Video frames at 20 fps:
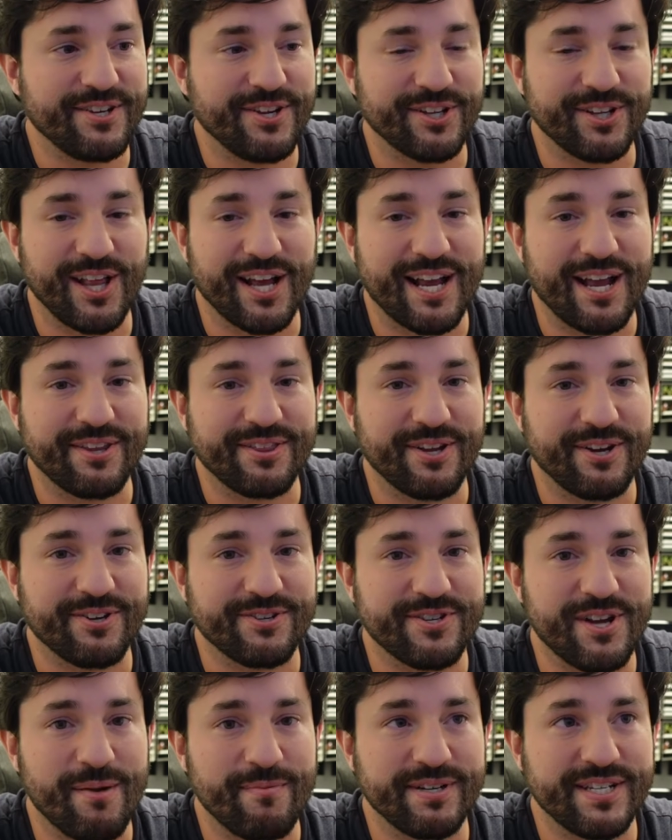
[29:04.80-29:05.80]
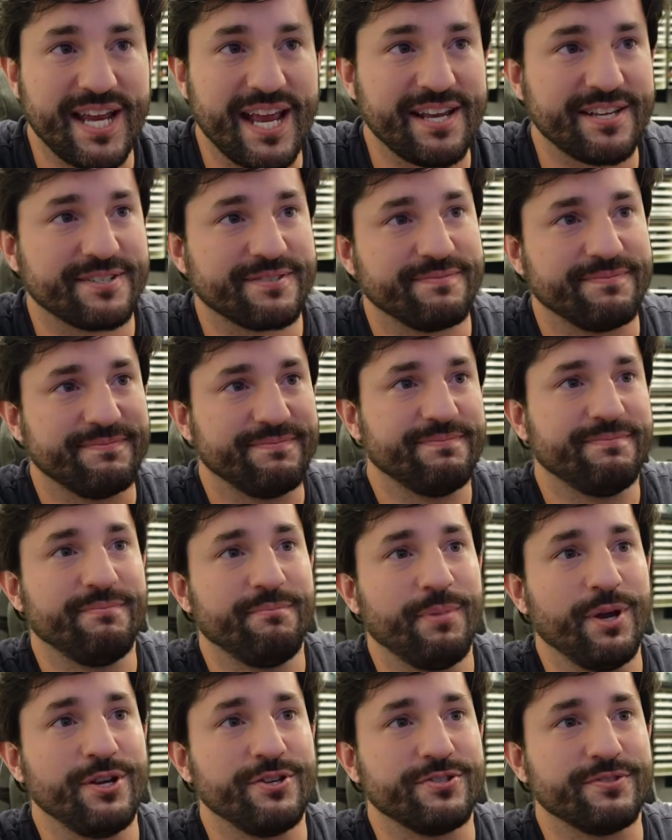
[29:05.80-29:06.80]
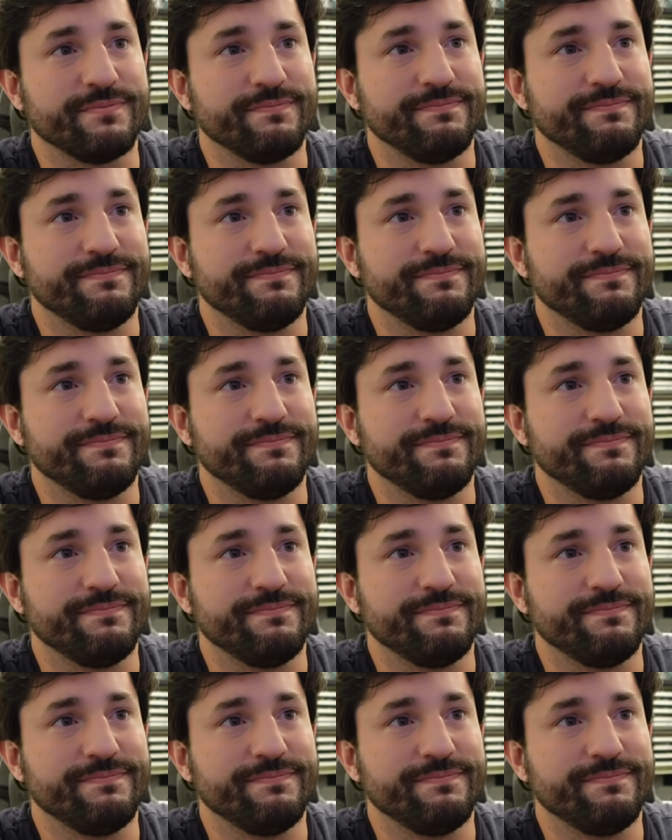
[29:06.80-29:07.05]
good luck out there, Shaman tanks. Peace.